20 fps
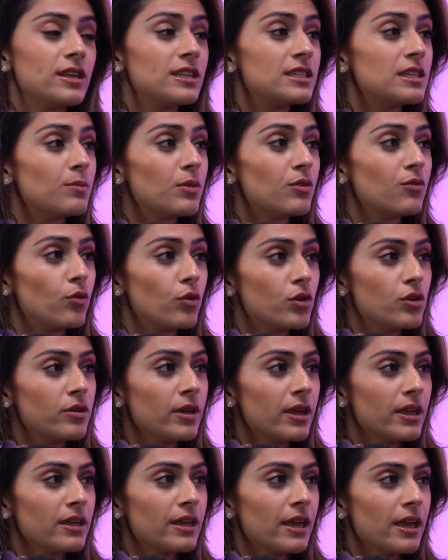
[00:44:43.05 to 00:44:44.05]
Is it before you
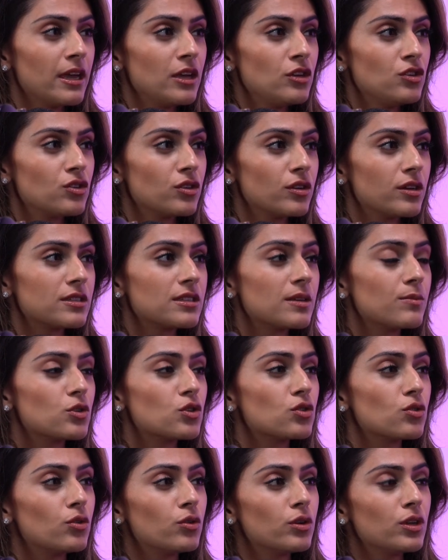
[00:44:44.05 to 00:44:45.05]
get engaged? Because I'm
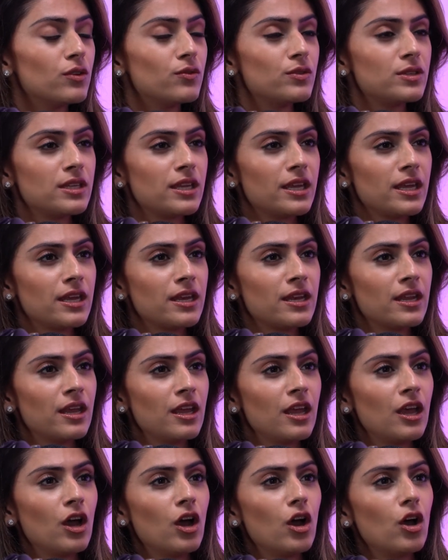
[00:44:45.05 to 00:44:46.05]
sure you've seen
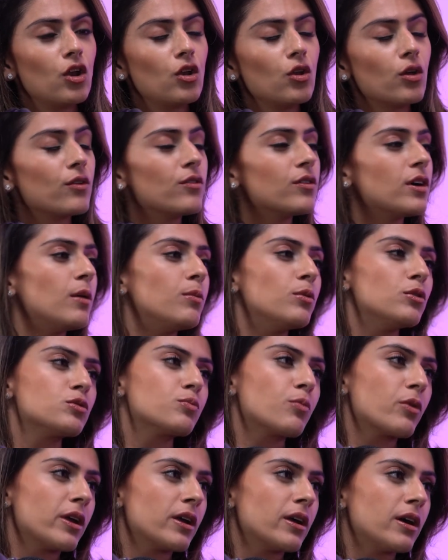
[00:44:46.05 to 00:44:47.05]
a lot of couples
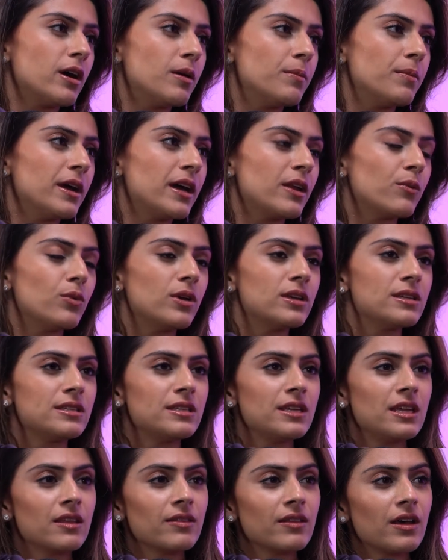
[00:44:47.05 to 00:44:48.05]
break up, and we're
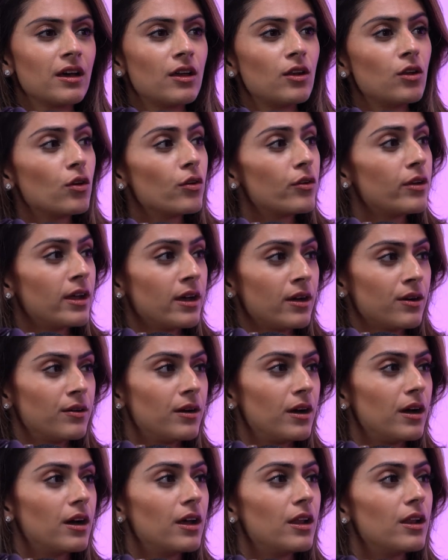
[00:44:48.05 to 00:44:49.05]
seeing that a lot now.
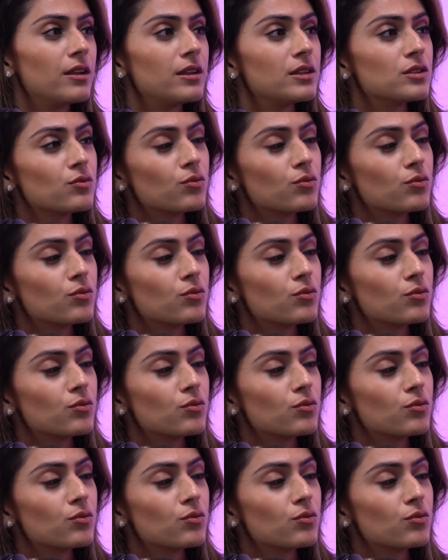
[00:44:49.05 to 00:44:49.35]
It's really sad.